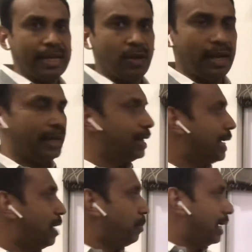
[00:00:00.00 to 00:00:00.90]
equivalent
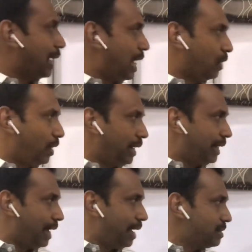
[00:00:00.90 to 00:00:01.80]
can be
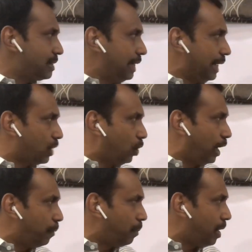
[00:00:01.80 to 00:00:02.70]
calculated as
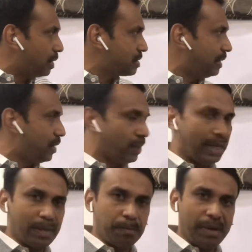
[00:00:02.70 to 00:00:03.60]
equivalent mass
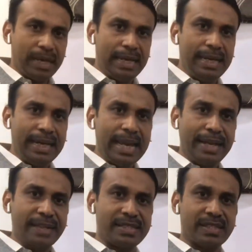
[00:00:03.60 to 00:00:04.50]
divided by
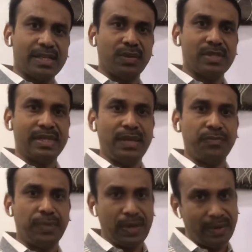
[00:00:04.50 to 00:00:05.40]

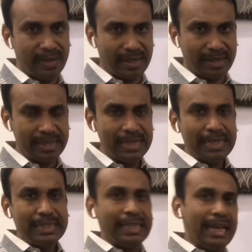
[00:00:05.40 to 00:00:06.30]
96,500.
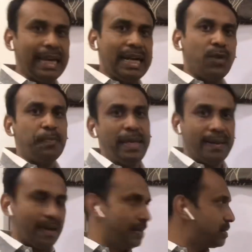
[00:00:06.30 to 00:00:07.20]
Then a doubt may
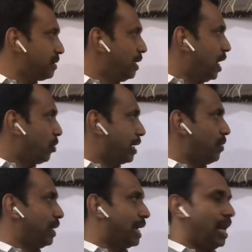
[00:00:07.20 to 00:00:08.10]
arise, how
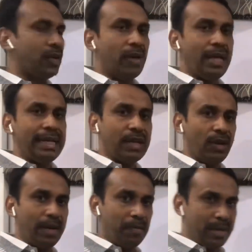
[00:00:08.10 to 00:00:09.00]
can we calculate
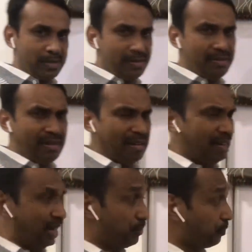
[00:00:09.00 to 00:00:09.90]
equivalent mass? There
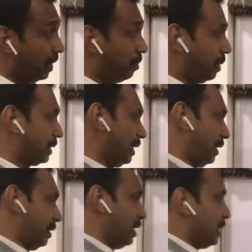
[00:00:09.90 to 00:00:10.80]
are different
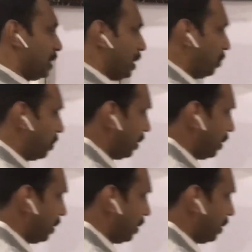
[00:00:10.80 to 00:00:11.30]
methods. Now